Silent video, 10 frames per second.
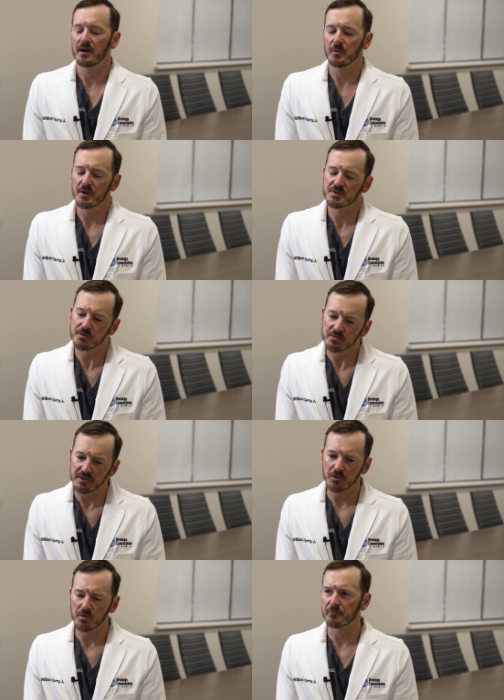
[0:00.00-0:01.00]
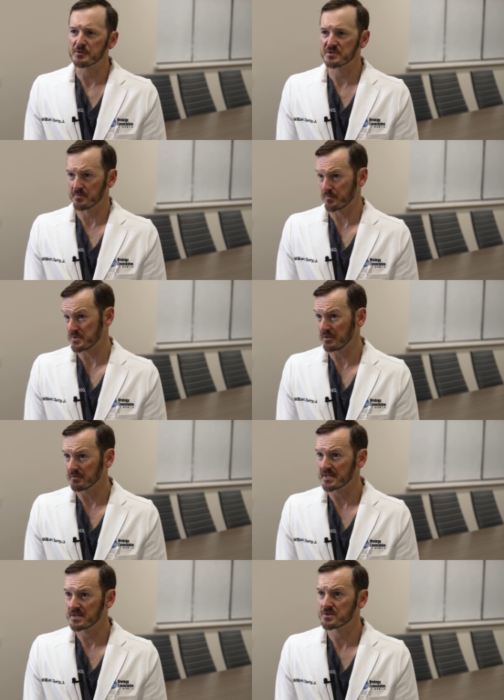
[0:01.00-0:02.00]
We also deal with some
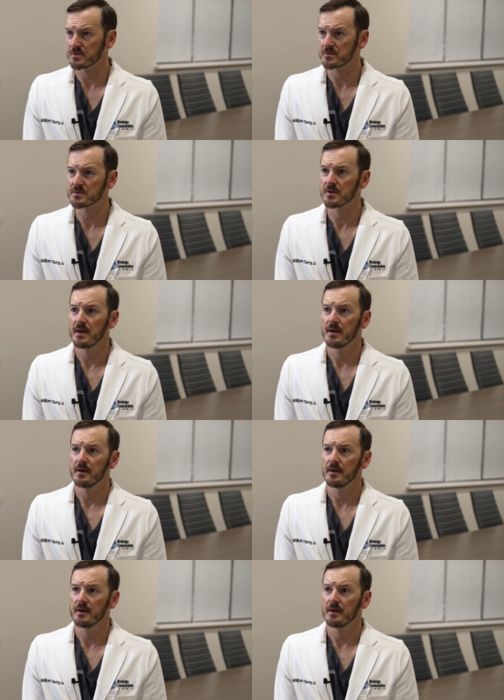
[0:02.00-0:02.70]
fertility issues,